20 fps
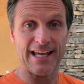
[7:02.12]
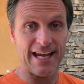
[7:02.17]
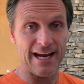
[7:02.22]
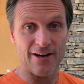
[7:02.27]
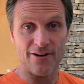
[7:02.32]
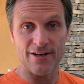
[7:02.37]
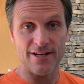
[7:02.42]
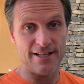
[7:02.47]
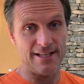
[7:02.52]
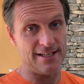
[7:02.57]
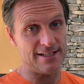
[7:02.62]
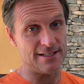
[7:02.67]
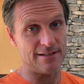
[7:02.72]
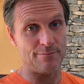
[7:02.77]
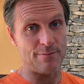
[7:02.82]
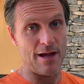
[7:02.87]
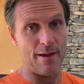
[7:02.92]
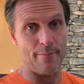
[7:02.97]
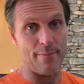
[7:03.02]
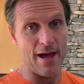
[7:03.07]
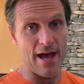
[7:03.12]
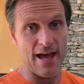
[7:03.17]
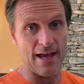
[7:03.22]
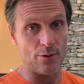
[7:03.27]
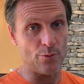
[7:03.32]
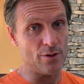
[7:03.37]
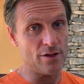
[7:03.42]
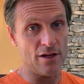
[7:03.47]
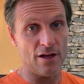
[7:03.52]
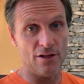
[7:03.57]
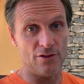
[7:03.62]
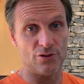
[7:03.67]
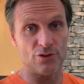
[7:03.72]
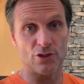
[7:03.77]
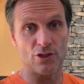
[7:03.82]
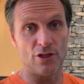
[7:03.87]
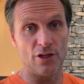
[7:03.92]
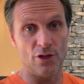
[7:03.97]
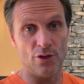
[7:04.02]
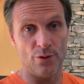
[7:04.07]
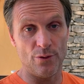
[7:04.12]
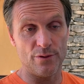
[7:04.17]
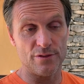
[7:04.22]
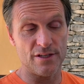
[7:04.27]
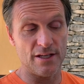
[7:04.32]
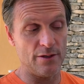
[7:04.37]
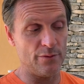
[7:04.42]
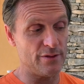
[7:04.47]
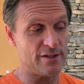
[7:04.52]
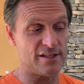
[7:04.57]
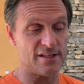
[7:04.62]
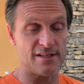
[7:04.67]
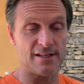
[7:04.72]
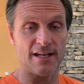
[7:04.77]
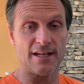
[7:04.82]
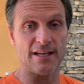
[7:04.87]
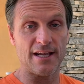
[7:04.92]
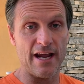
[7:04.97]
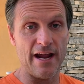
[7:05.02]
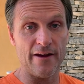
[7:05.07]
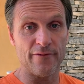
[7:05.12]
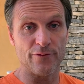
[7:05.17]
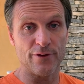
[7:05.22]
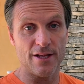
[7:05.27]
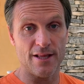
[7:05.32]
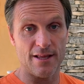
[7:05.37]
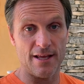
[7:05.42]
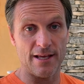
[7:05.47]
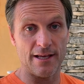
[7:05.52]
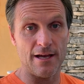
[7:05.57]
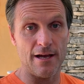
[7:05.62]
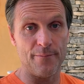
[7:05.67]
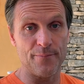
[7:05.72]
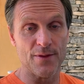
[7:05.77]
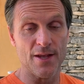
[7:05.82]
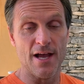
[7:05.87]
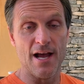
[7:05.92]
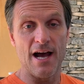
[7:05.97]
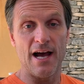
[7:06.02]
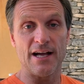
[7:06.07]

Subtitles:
carry these in my bag with other clothes. It would stink everything up.